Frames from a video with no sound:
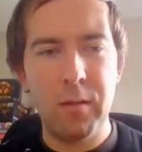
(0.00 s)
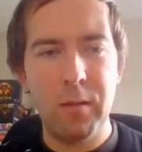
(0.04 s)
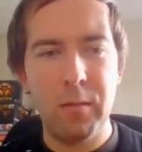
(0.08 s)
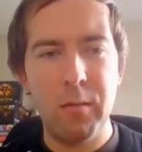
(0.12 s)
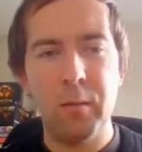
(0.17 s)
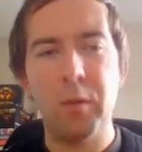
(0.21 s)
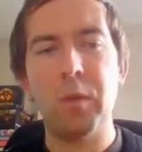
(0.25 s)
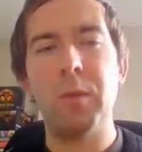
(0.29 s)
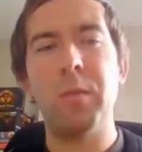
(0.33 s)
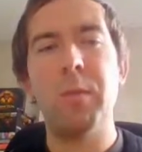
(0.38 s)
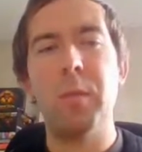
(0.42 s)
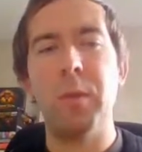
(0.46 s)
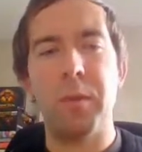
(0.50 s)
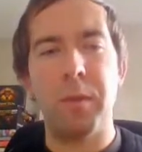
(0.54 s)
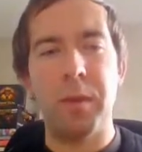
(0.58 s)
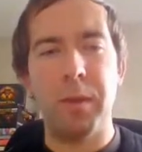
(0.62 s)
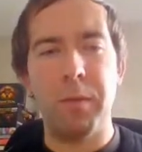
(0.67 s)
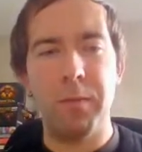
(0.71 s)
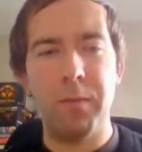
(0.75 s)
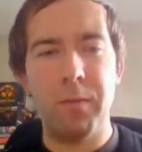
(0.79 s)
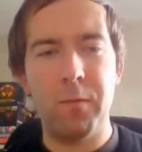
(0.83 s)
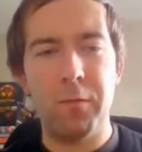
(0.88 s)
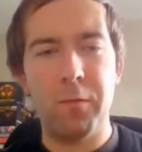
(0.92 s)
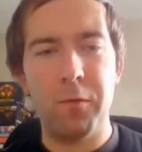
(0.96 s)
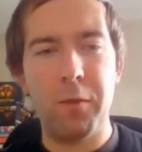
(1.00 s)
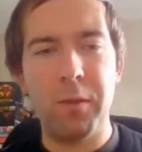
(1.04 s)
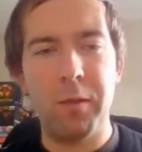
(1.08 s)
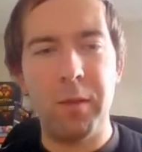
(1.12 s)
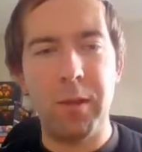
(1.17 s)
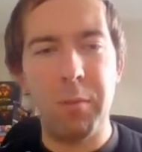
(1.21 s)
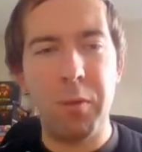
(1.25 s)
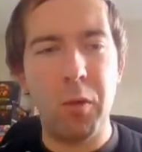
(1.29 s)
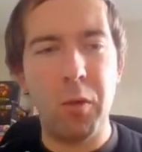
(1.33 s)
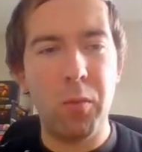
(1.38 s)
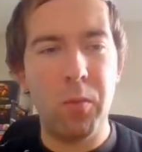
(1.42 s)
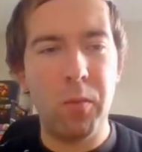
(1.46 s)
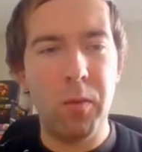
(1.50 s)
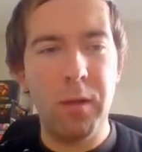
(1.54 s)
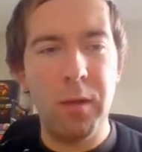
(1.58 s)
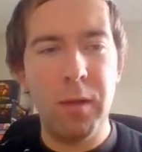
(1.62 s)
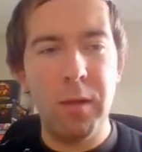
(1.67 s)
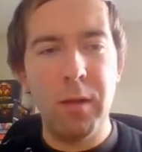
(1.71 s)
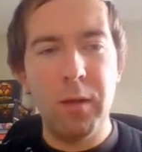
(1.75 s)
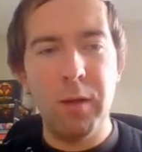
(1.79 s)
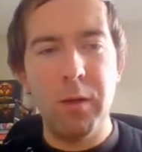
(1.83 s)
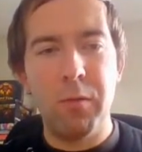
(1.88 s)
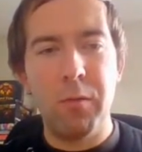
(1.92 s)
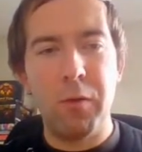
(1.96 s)
But okay, for the demo,
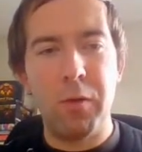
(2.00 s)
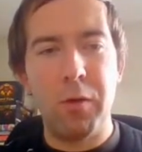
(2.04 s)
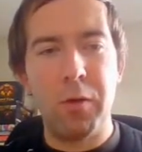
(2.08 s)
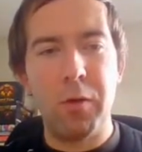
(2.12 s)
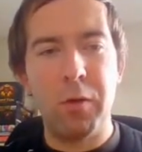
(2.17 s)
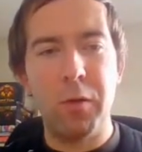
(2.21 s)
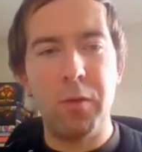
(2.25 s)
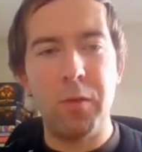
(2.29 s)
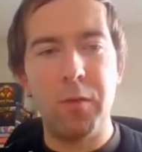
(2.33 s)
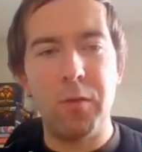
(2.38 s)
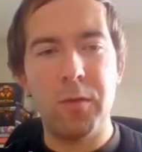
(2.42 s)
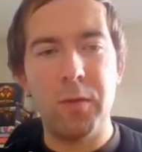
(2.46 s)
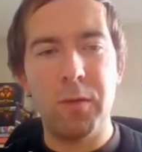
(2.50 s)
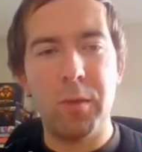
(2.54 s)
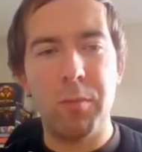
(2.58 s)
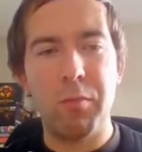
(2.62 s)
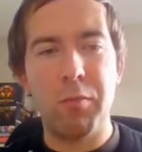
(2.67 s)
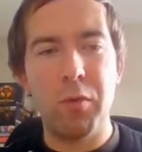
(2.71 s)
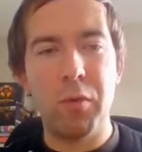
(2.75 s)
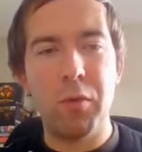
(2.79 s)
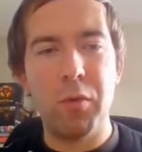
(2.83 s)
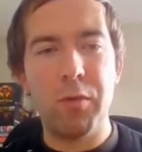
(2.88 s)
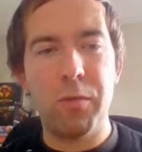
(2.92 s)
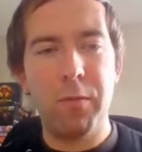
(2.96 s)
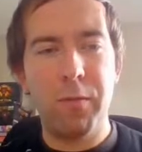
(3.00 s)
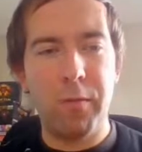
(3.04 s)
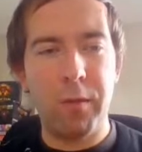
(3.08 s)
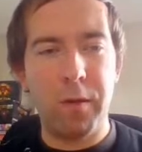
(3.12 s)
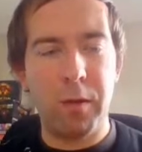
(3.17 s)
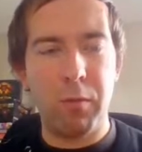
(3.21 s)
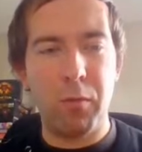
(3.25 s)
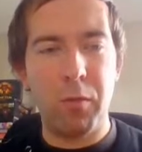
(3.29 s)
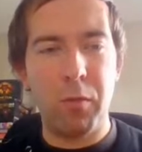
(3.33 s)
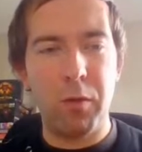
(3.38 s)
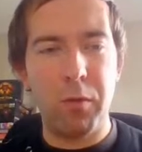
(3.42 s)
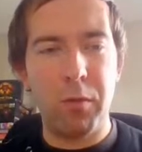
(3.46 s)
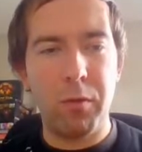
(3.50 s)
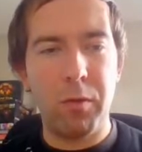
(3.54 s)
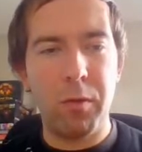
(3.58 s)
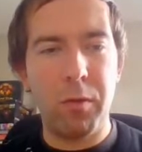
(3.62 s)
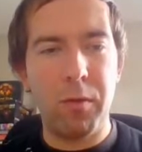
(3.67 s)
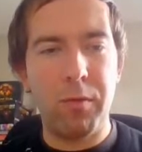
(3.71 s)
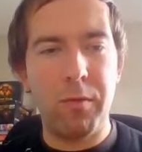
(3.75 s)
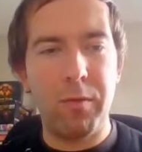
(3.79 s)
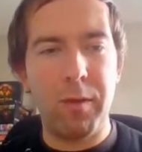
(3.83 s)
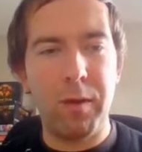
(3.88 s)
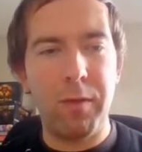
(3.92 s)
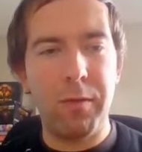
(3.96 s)
we're going to use approve, and what are we going to
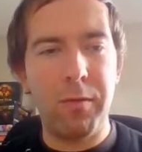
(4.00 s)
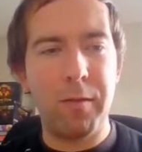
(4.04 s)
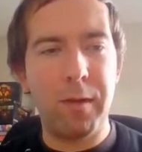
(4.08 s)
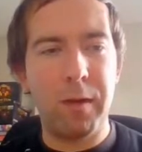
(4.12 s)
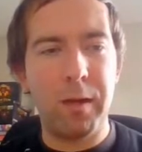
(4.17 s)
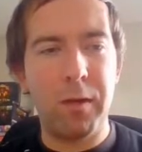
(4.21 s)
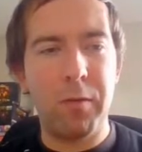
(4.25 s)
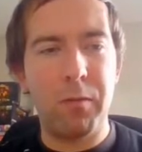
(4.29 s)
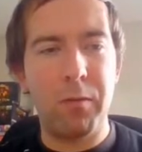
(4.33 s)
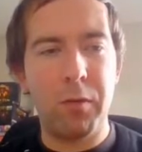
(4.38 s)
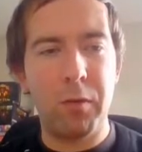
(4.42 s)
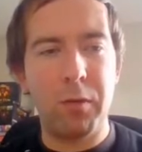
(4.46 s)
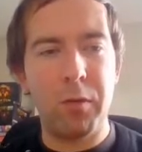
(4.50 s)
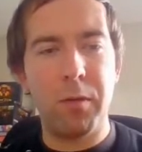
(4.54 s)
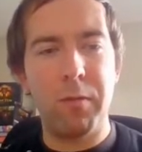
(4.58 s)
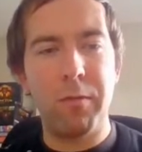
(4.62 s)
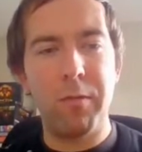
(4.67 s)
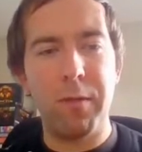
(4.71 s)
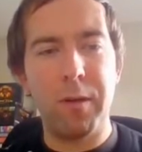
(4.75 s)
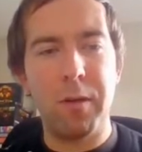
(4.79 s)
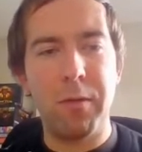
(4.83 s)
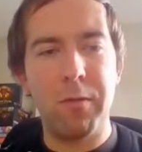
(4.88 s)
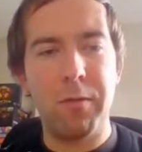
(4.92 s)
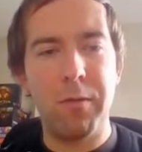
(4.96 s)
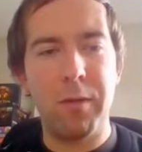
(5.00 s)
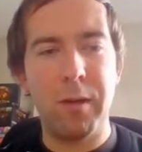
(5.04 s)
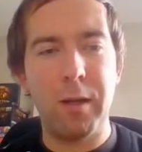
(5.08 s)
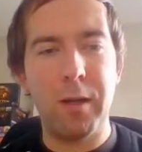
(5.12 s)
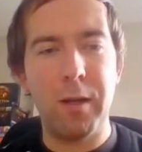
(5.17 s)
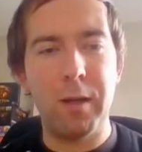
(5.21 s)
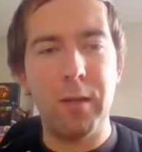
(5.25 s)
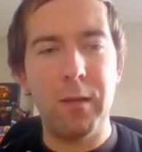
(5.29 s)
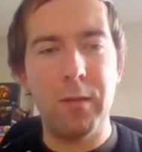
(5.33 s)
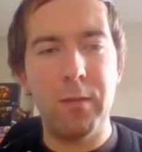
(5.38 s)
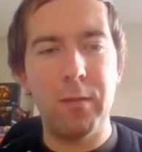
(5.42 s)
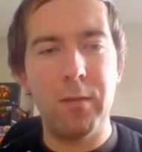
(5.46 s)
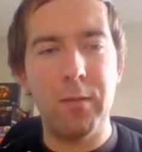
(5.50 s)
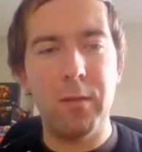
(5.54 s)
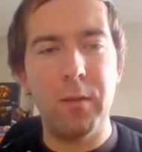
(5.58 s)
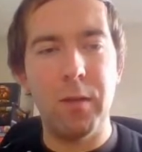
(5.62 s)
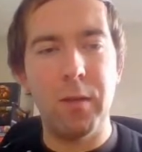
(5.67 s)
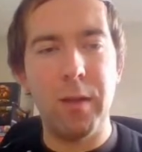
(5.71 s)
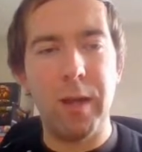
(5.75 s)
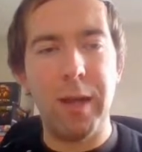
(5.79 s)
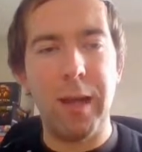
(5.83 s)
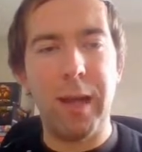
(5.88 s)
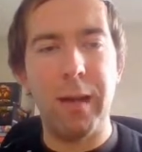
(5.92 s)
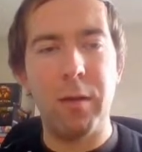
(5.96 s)
verify? We're going to verify the
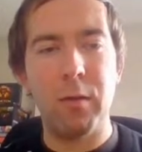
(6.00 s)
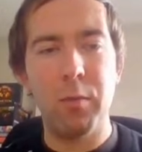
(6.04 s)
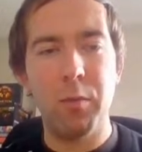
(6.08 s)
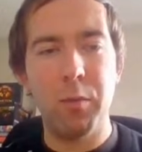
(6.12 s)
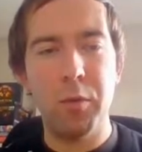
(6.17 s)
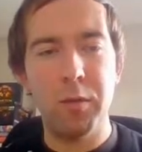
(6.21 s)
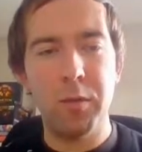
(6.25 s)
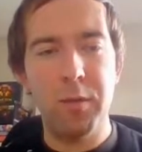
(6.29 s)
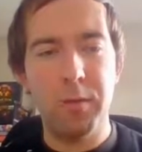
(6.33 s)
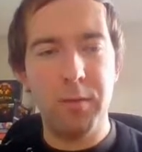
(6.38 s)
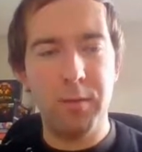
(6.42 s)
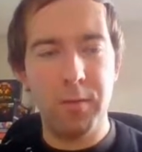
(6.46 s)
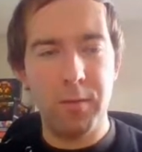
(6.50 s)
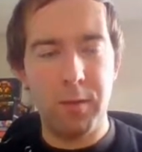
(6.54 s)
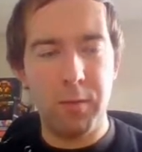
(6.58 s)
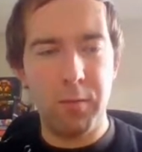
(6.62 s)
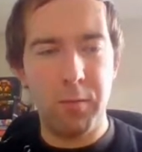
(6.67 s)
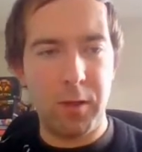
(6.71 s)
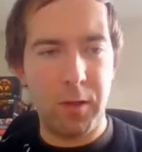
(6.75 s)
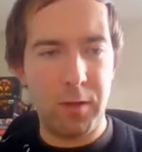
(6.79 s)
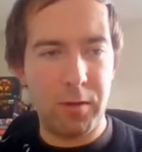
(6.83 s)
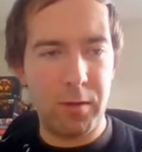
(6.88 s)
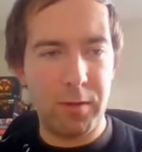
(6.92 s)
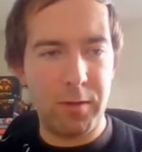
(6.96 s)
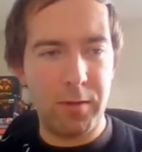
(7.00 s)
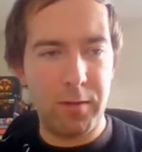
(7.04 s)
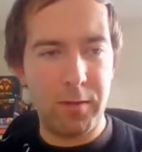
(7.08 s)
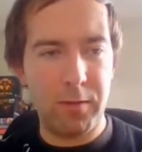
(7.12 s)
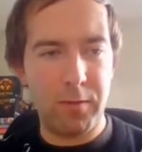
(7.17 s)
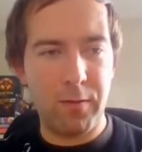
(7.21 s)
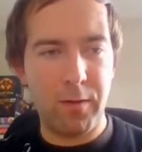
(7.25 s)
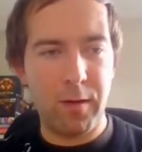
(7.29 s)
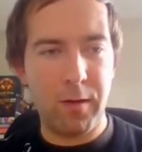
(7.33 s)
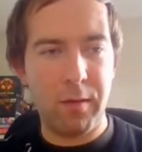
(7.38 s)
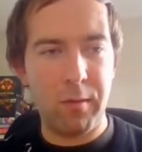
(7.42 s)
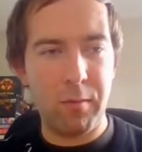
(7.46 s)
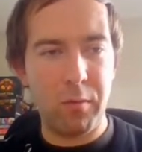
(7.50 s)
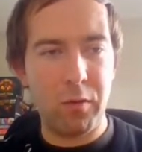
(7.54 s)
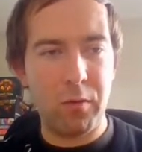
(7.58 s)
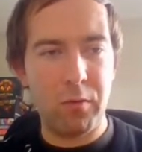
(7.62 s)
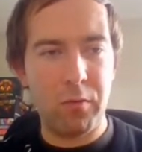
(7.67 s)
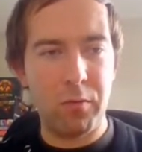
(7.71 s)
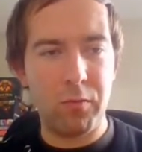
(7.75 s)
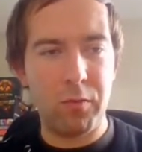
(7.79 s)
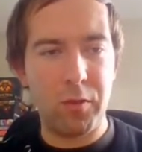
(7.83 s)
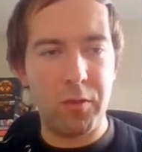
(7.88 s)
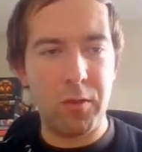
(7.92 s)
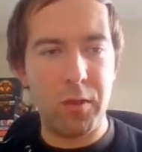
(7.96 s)
output, and we call this variable
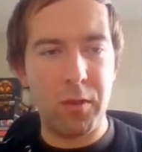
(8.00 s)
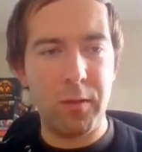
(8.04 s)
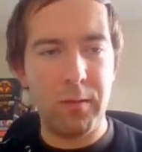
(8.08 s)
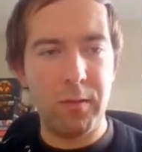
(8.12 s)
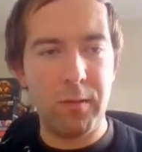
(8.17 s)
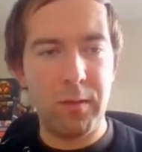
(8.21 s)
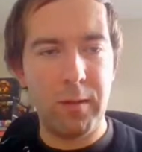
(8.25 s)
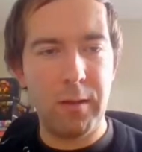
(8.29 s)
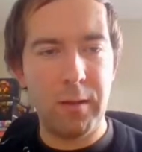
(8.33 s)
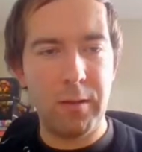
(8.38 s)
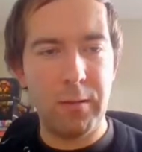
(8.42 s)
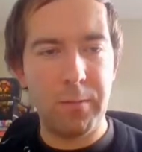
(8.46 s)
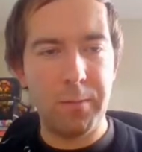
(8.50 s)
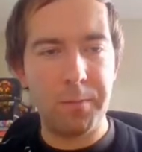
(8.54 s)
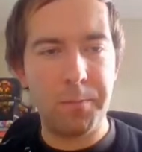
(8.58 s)
result in here.